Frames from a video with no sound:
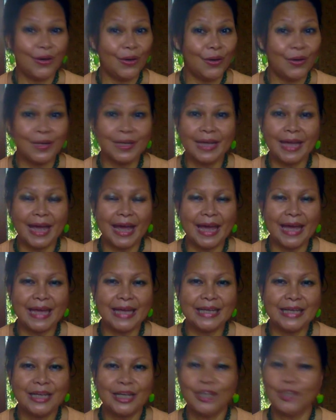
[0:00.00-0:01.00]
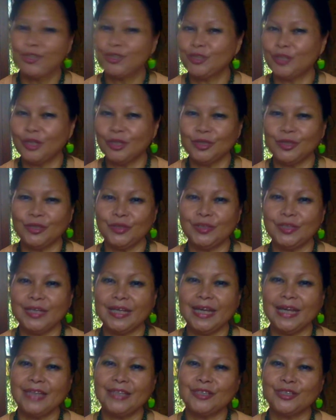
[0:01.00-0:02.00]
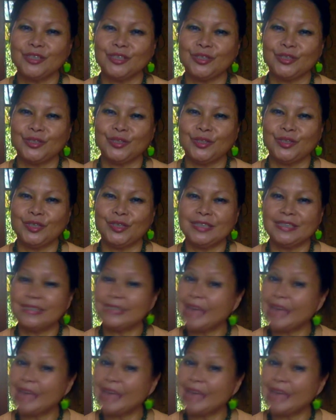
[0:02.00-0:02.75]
Okay, talk to you again soon.